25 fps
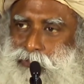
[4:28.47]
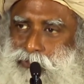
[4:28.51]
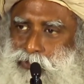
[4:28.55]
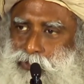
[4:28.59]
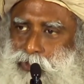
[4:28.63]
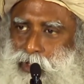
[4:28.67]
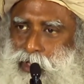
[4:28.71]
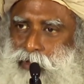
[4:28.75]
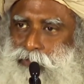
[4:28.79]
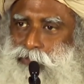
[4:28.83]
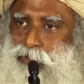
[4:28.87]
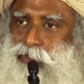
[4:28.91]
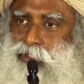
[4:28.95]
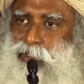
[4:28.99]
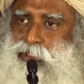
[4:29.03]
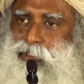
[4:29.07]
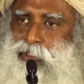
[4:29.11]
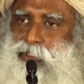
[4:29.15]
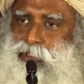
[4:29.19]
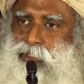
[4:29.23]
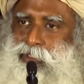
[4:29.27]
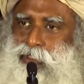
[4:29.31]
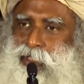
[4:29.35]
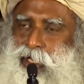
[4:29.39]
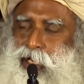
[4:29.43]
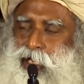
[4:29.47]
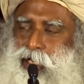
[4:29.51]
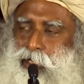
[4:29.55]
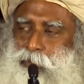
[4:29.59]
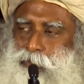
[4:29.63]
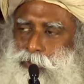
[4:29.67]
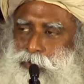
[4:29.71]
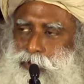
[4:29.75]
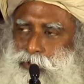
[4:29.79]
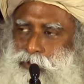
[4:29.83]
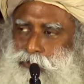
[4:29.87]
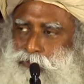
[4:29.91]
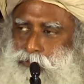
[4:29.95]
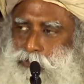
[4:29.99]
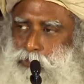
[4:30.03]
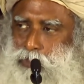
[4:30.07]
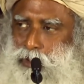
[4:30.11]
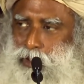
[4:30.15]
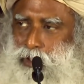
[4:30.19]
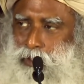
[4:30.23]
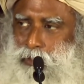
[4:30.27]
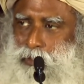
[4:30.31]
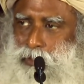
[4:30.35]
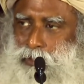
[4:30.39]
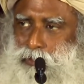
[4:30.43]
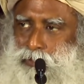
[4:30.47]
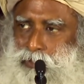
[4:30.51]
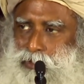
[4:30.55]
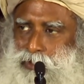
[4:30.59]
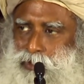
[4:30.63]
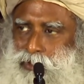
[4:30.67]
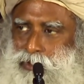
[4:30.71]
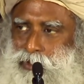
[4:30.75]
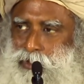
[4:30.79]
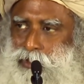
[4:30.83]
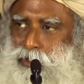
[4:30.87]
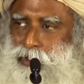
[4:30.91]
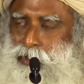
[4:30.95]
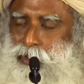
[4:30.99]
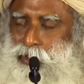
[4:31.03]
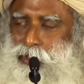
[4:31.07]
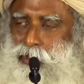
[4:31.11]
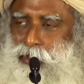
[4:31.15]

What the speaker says: If you have certain types of problems